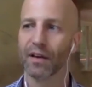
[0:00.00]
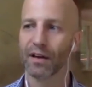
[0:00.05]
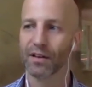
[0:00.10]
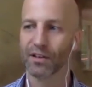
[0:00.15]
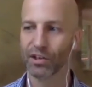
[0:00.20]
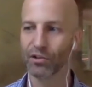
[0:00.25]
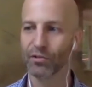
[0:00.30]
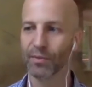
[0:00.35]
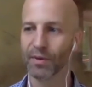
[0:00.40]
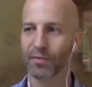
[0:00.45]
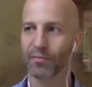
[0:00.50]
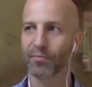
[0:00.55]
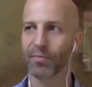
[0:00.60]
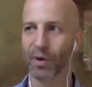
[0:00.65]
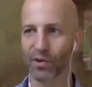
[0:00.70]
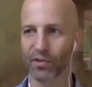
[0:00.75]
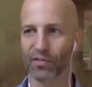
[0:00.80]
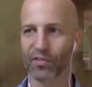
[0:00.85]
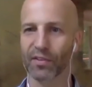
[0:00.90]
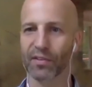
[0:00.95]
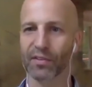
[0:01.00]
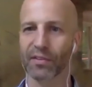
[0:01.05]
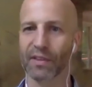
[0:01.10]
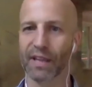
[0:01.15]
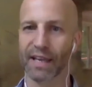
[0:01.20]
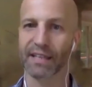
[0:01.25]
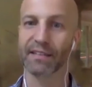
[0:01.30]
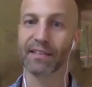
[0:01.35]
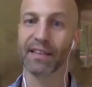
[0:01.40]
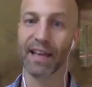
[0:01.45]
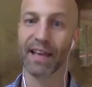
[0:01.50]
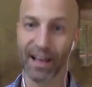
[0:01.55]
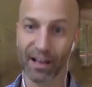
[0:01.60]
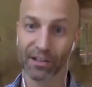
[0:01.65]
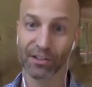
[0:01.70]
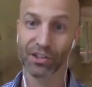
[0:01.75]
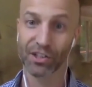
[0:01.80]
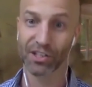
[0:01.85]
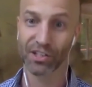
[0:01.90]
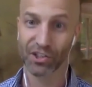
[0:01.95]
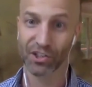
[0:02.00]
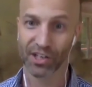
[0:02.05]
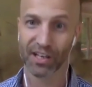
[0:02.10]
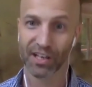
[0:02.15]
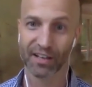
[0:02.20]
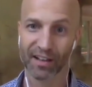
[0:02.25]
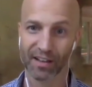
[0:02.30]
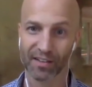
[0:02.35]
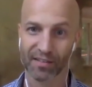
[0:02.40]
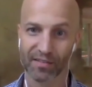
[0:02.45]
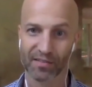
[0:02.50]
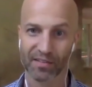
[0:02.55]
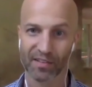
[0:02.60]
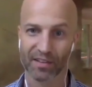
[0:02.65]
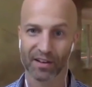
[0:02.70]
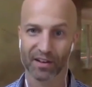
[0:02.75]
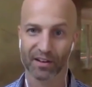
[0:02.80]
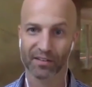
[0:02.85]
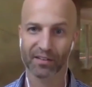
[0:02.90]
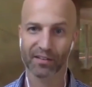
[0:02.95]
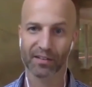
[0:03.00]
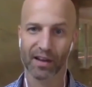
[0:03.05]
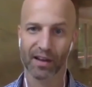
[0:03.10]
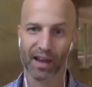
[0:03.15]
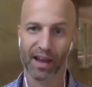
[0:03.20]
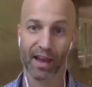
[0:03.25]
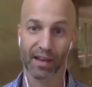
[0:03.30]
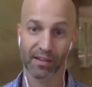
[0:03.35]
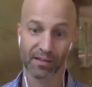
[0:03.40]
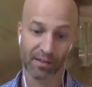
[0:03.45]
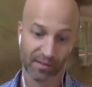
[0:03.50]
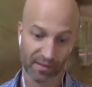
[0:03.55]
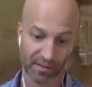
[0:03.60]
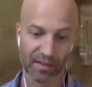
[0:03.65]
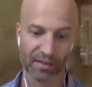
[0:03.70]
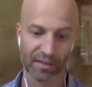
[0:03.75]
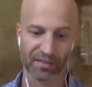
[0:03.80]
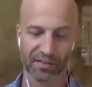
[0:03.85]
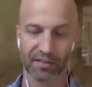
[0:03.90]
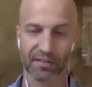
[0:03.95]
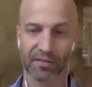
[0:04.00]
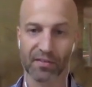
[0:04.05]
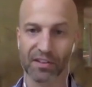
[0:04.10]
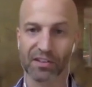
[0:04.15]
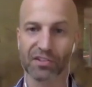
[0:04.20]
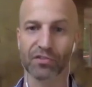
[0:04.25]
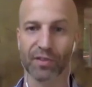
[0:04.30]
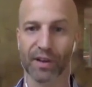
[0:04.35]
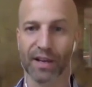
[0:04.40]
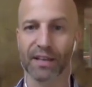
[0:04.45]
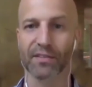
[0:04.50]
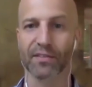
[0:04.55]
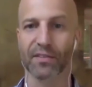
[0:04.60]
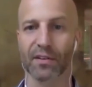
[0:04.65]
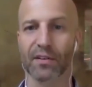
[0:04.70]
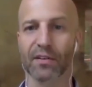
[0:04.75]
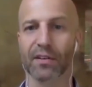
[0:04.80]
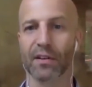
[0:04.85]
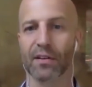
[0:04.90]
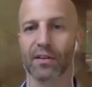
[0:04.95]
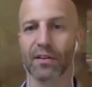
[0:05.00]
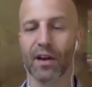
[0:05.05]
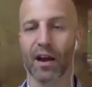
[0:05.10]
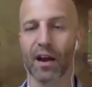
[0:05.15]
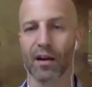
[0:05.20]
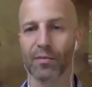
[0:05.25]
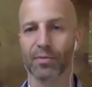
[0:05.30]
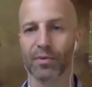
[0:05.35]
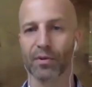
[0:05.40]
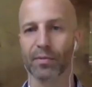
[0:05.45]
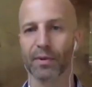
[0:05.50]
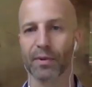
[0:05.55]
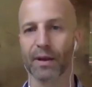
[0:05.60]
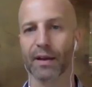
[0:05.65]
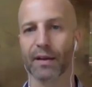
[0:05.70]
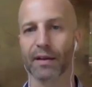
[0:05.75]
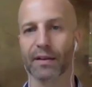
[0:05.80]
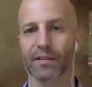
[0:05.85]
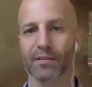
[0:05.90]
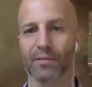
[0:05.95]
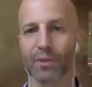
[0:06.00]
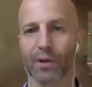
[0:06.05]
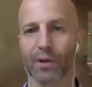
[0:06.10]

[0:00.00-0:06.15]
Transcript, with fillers: a human person like the LGG, I, you know, and the strains and, and our probiotic as